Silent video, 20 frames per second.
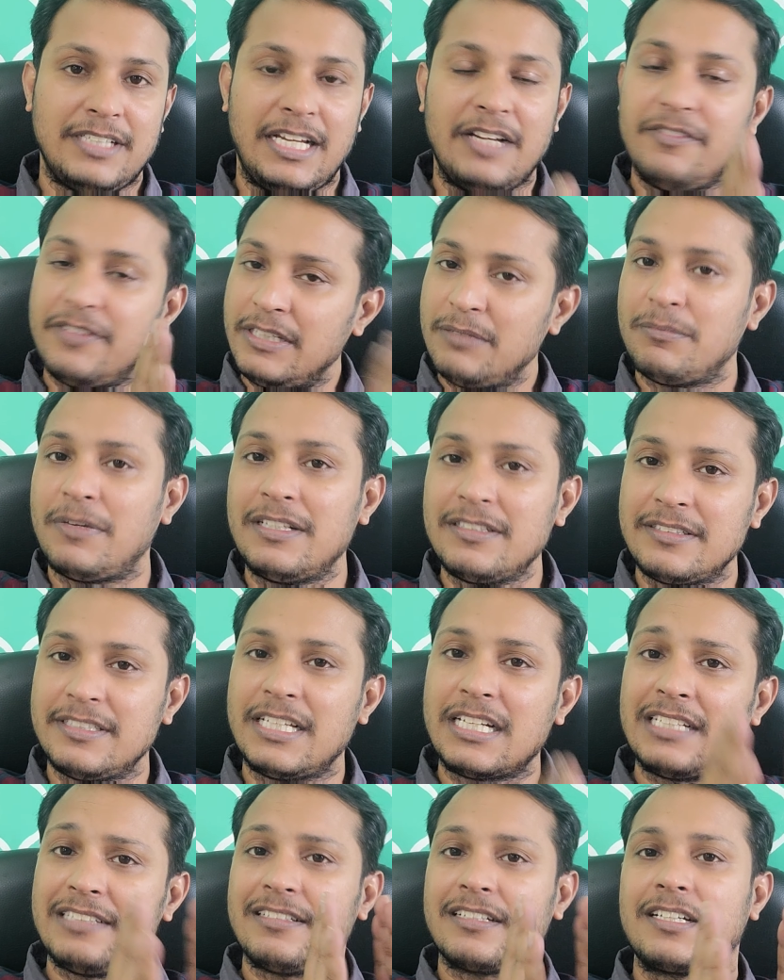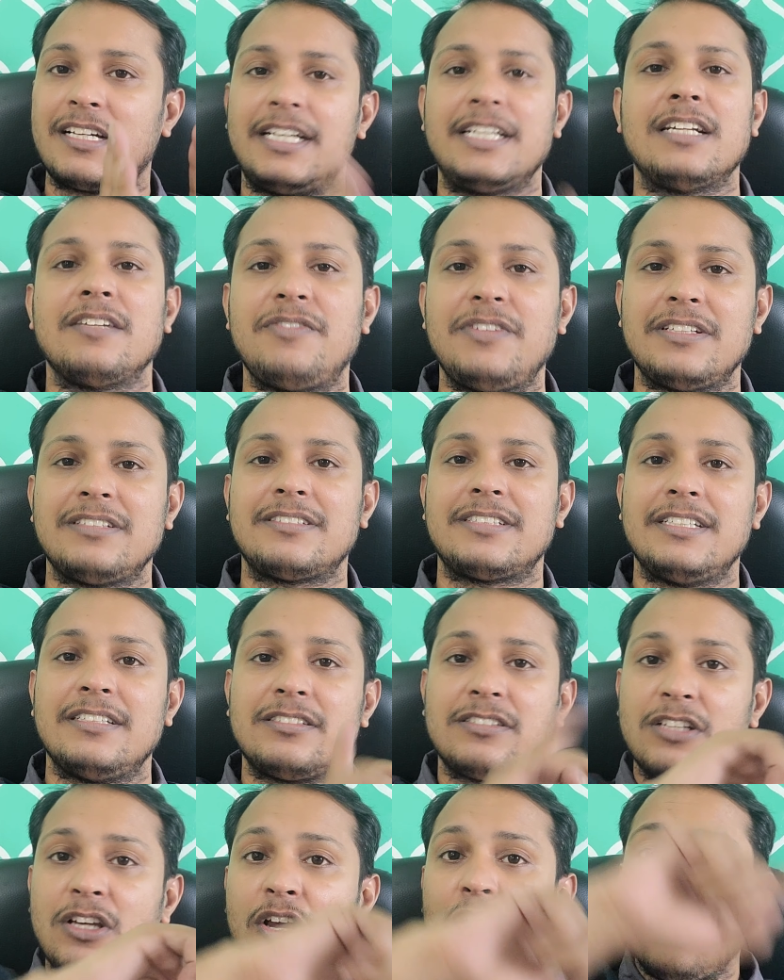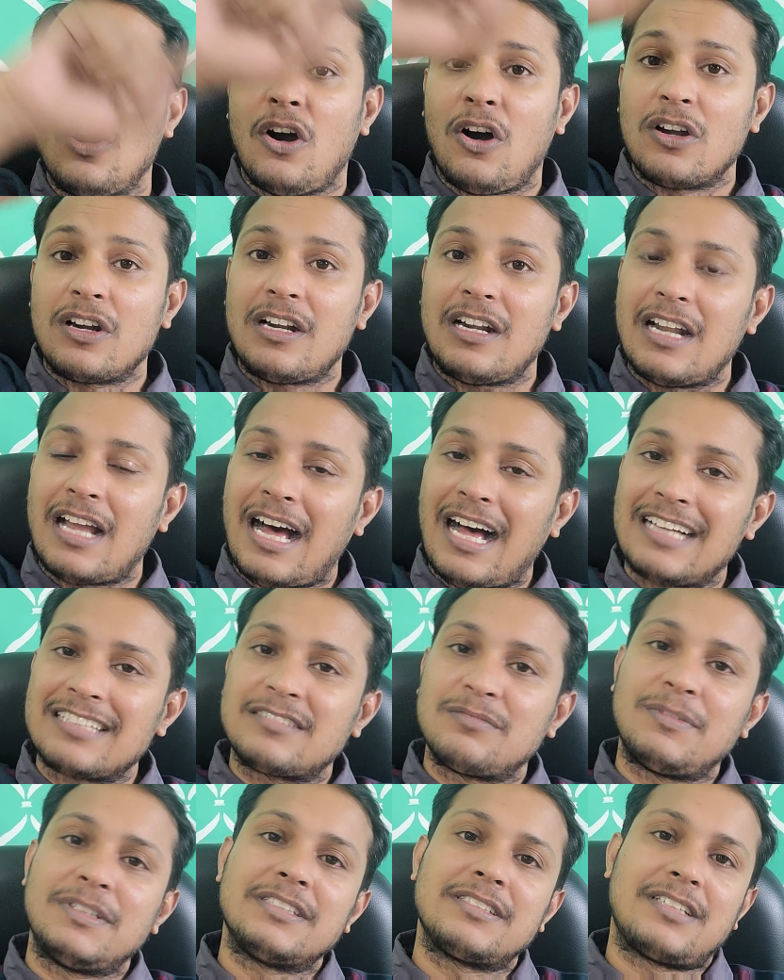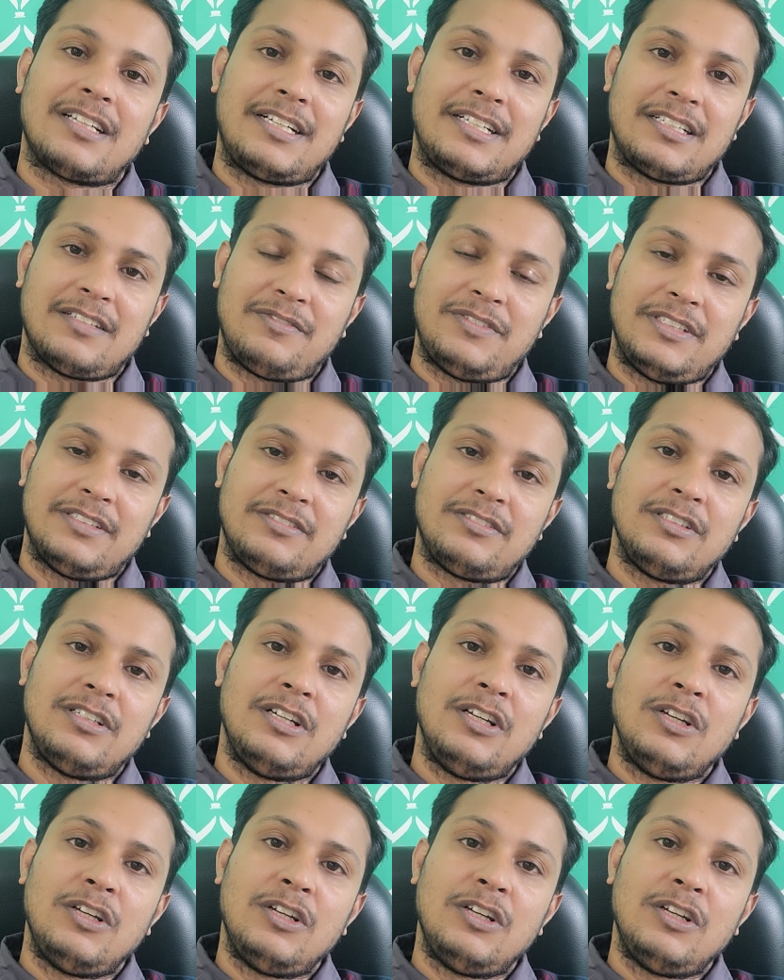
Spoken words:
Every month there is a current affairs test on last month current affairs.